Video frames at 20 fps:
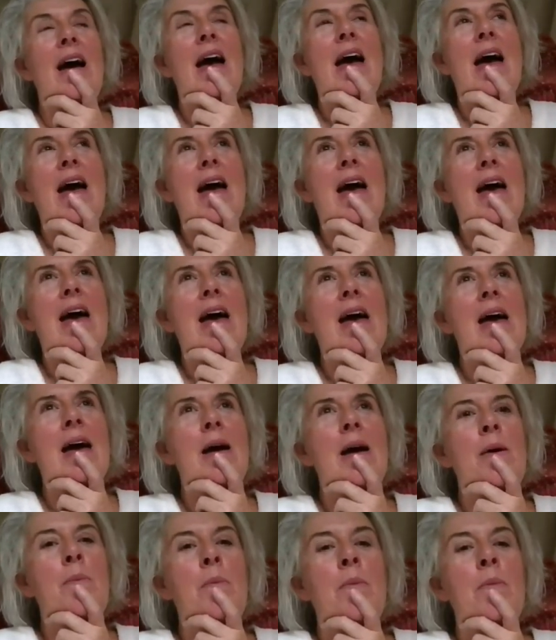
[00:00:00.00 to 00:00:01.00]

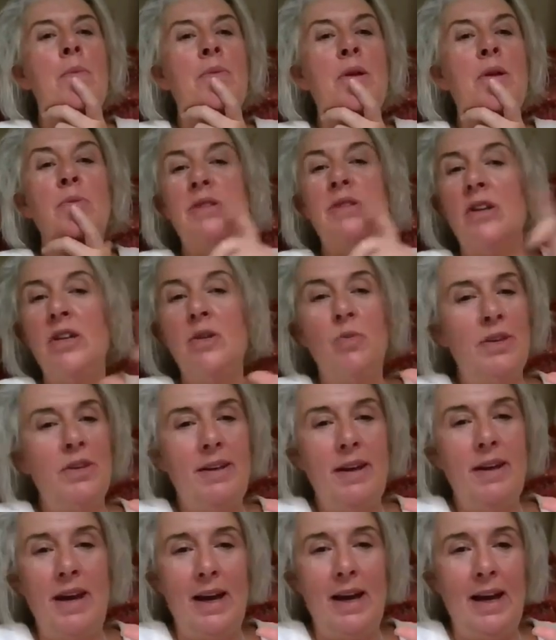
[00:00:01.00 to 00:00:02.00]
there was only one
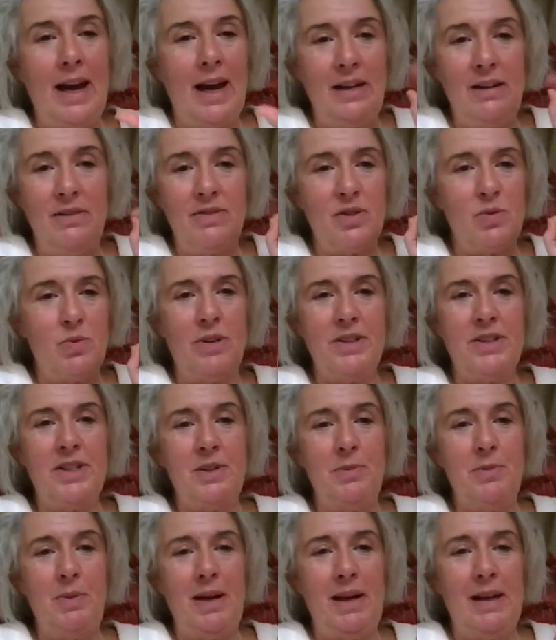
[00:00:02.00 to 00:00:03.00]
thing any of us
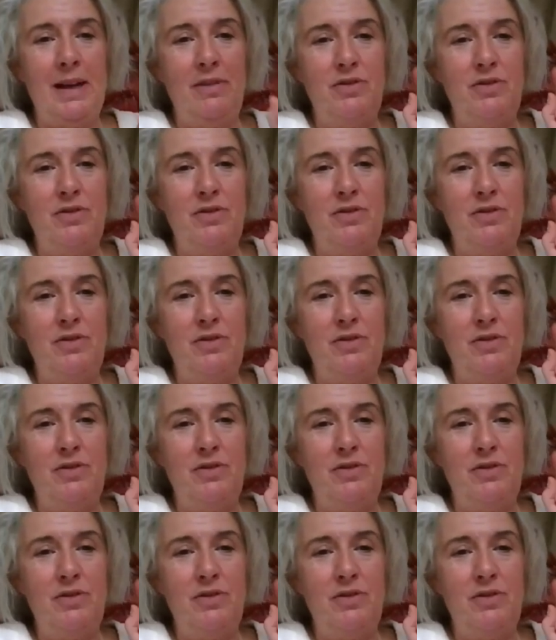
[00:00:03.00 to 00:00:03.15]
wanted to be.